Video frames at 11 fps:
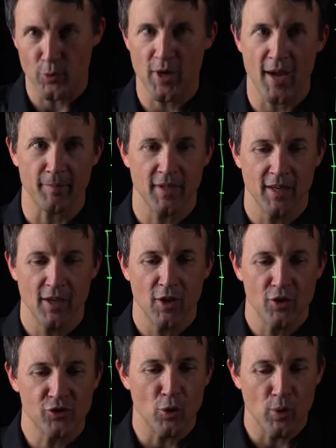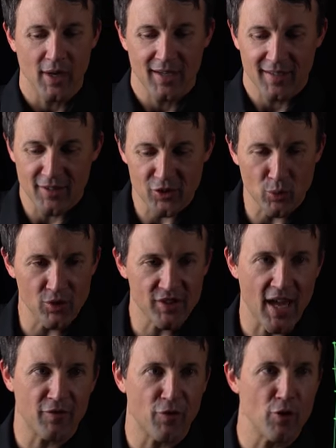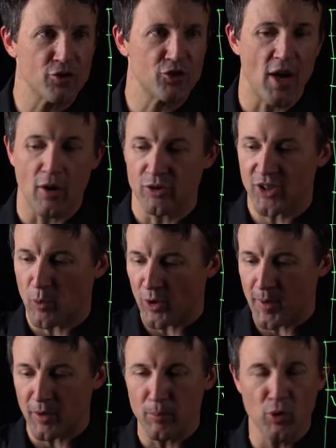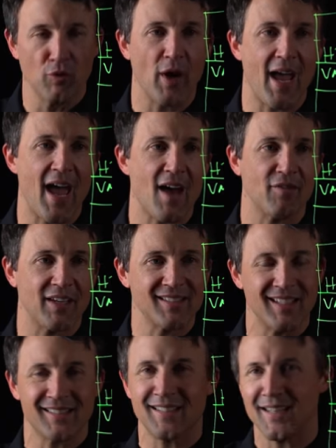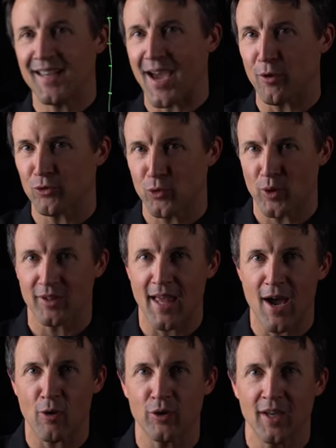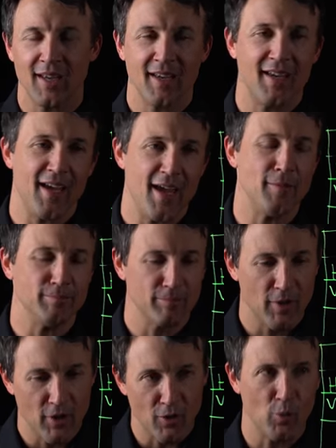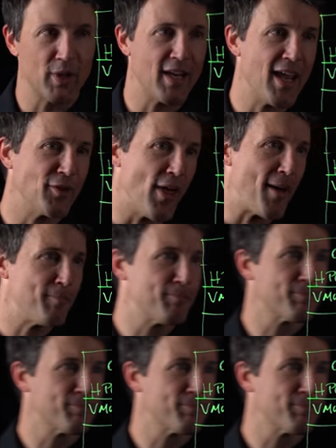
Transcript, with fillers: Okay, so this was that first challenge. I want to be able to move what I have existing out to a cloud and we can handle that.